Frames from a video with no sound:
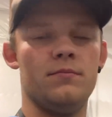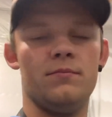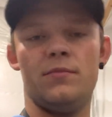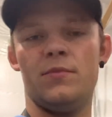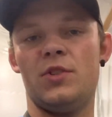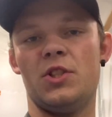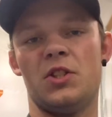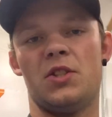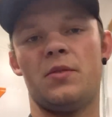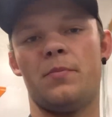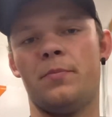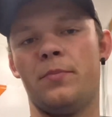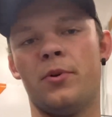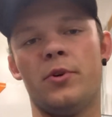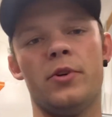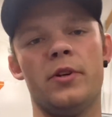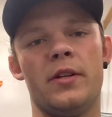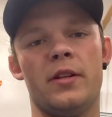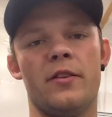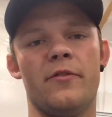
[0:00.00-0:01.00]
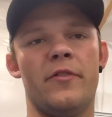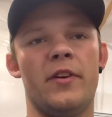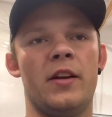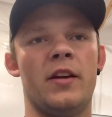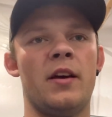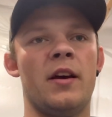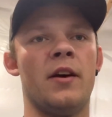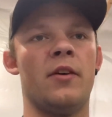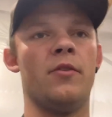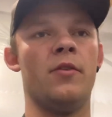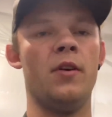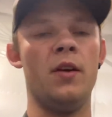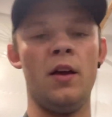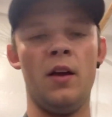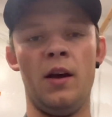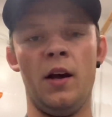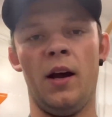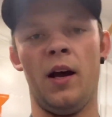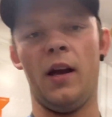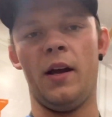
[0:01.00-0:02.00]
just pulling the vent out.
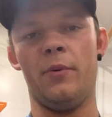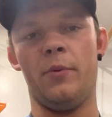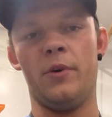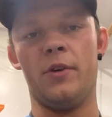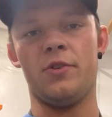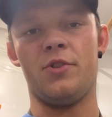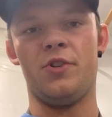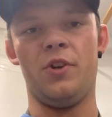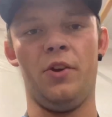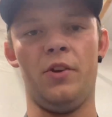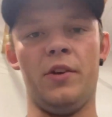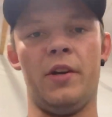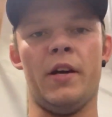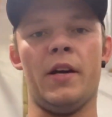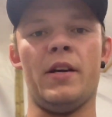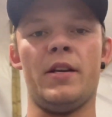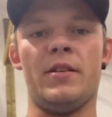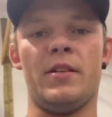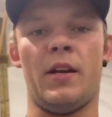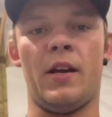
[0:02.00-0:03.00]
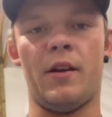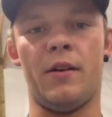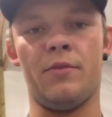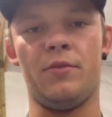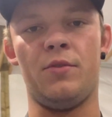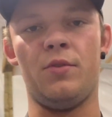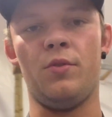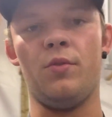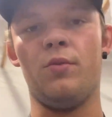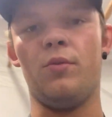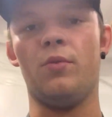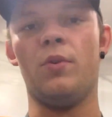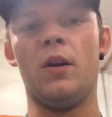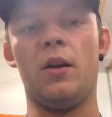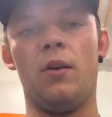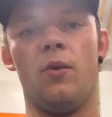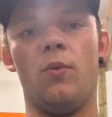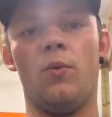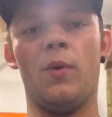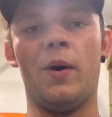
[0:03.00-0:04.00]
I will show you guys how to
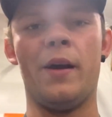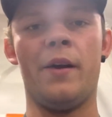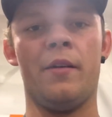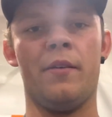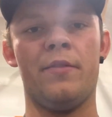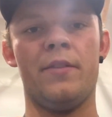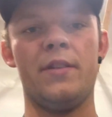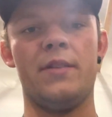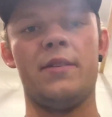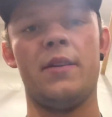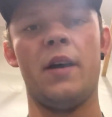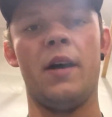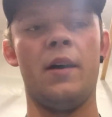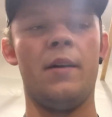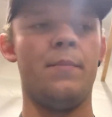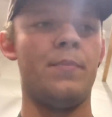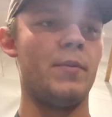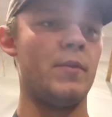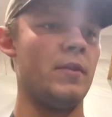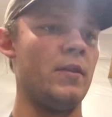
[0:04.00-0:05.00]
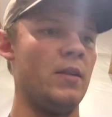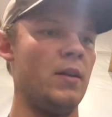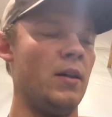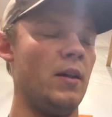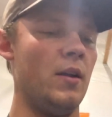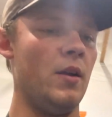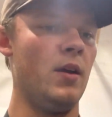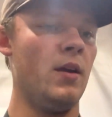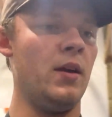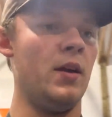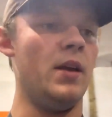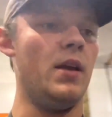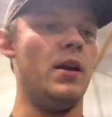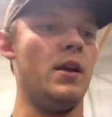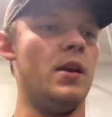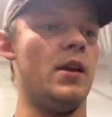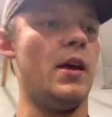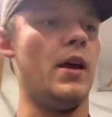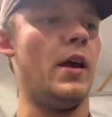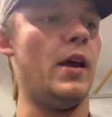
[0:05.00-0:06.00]
wire this up
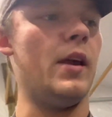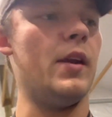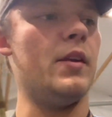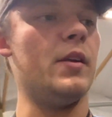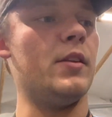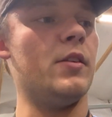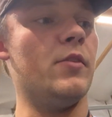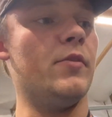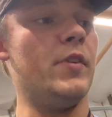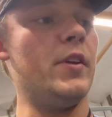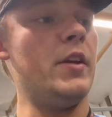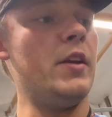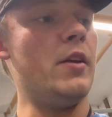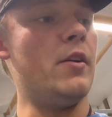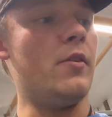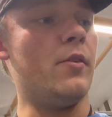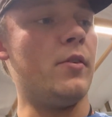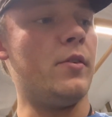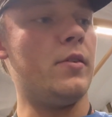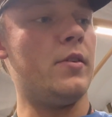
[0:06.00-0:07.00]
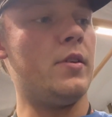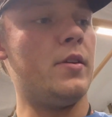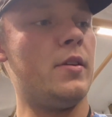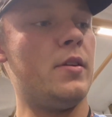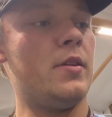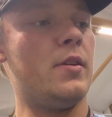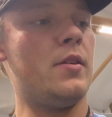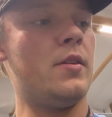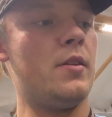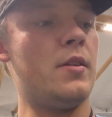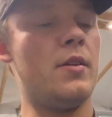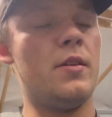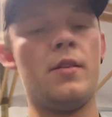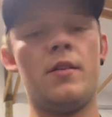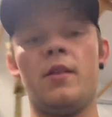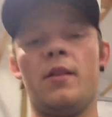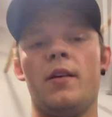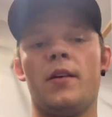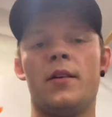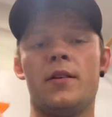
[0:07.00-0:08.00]
in another video.
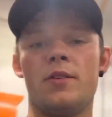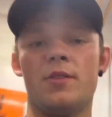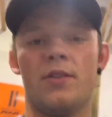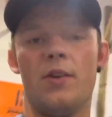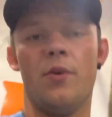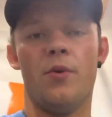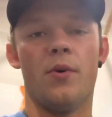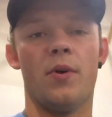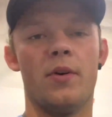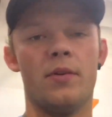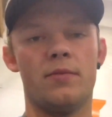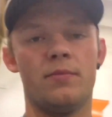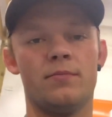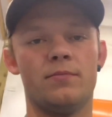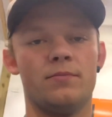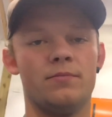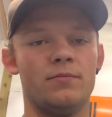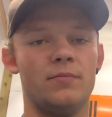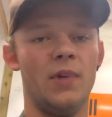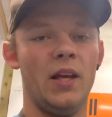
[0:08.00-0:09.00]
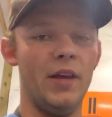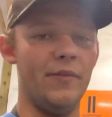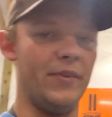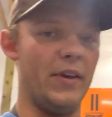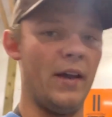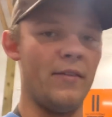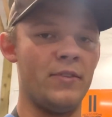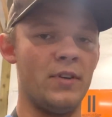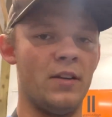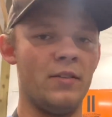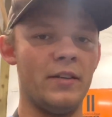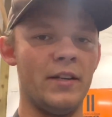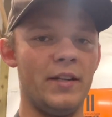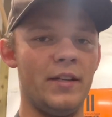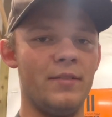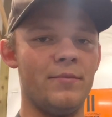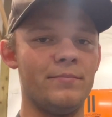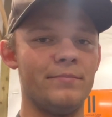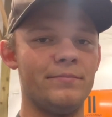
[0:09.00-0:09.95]
So if you haven't already,